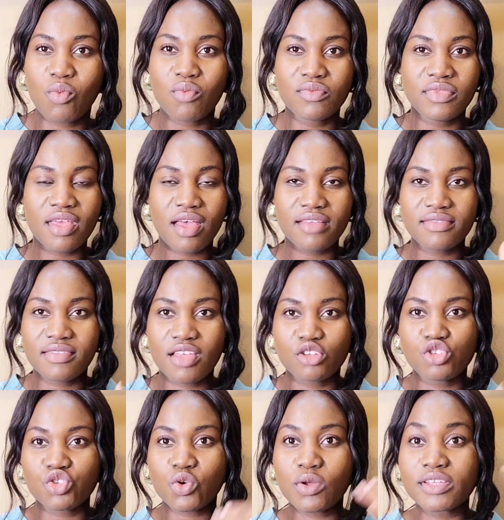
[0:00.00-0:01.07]
The
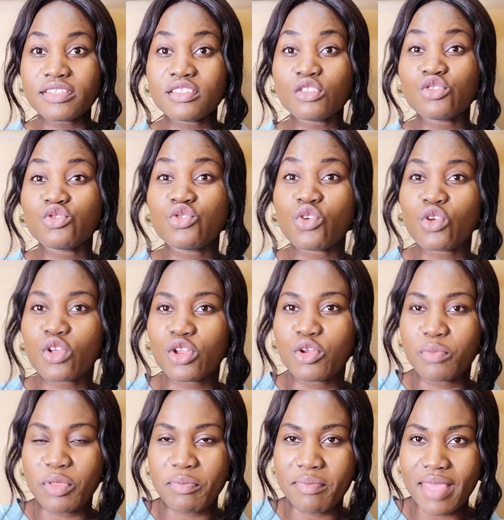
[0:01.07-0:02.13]
choices you're going to
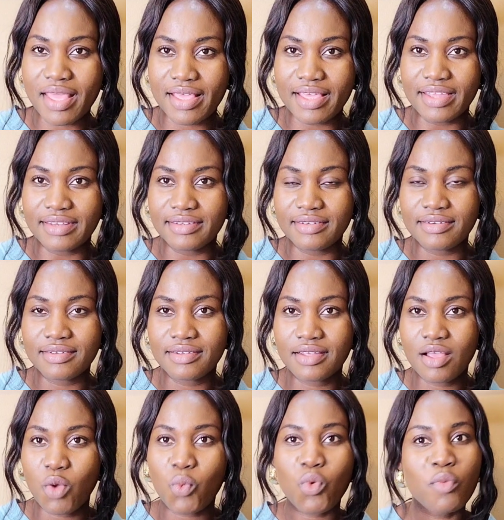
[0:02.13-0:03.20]
be making
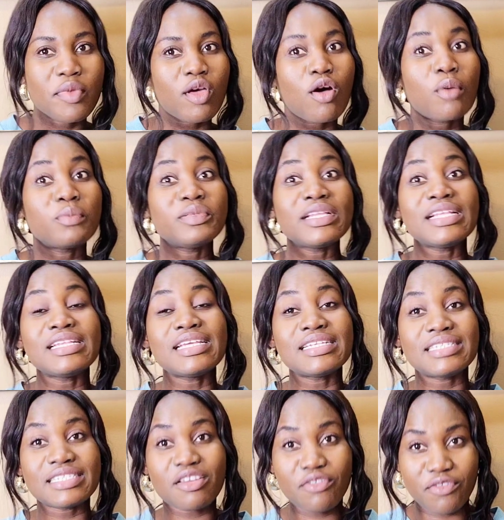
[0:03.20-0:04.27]
will be completely
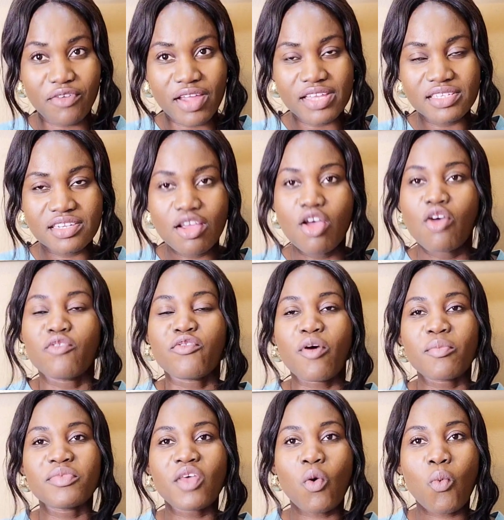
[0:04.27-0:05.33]
different
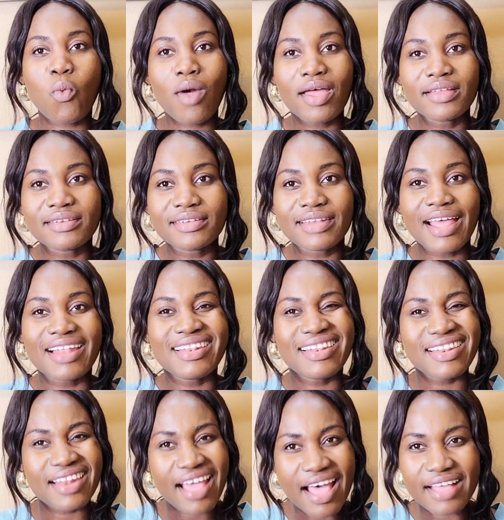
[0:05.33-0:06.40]
from the one that
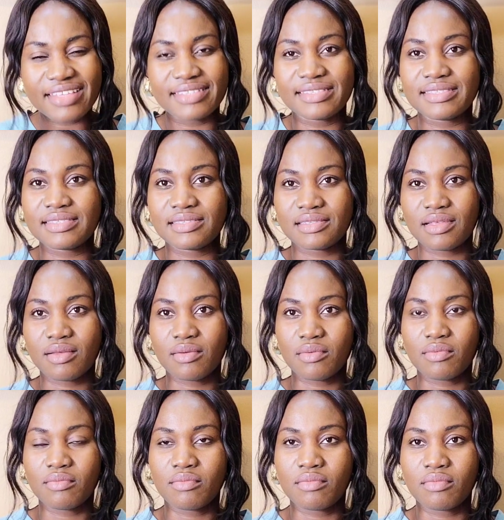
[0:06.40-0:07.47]
lacks
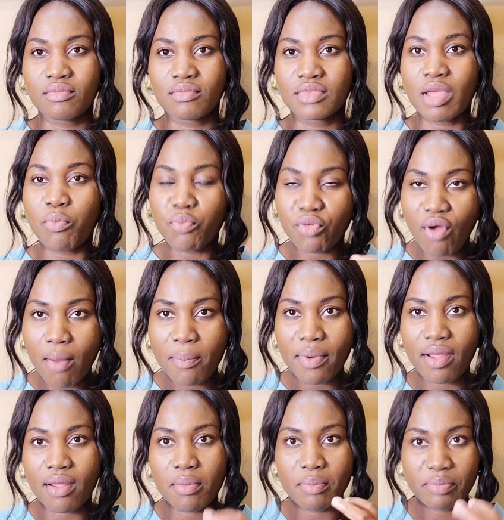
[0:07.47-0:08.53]
the
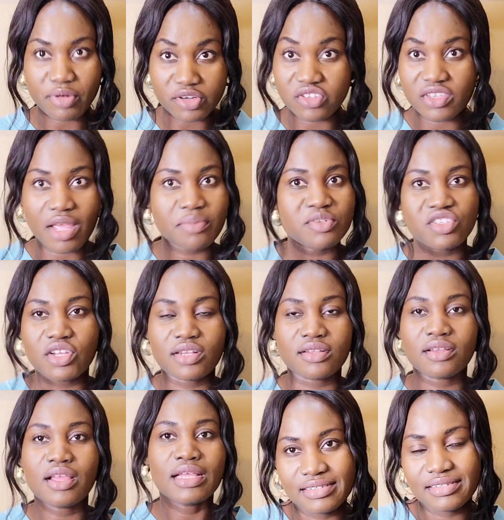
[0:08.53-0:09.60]
proper
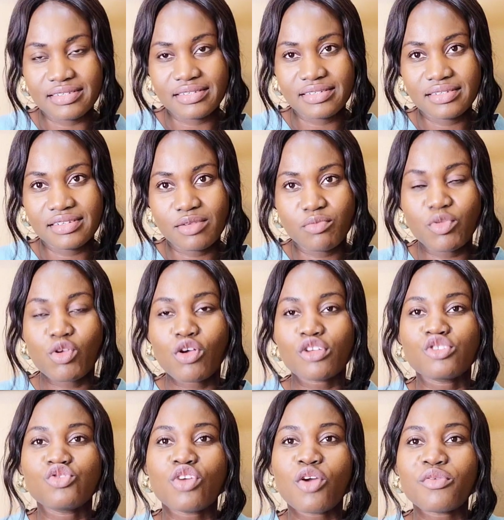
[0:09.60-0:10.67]
perception,
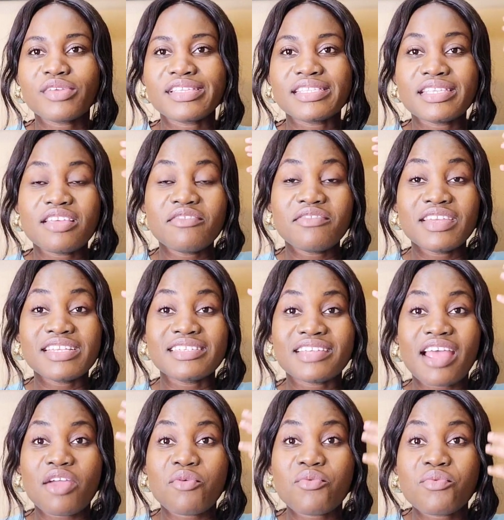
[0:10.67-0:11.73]
because you're receiving
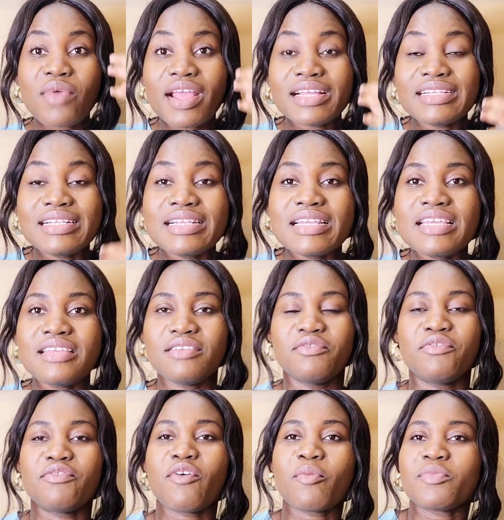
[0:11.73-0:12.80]
directly
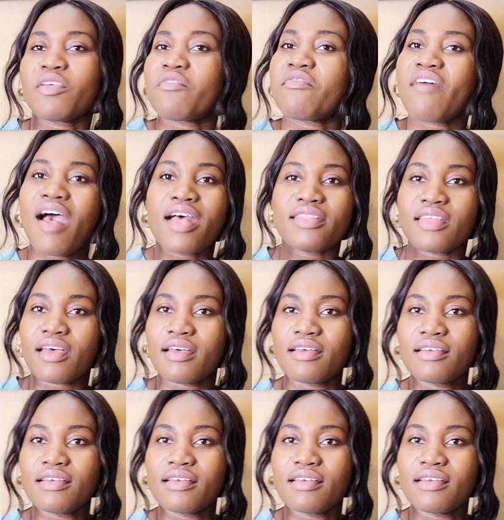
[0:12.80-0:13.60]
from the Father.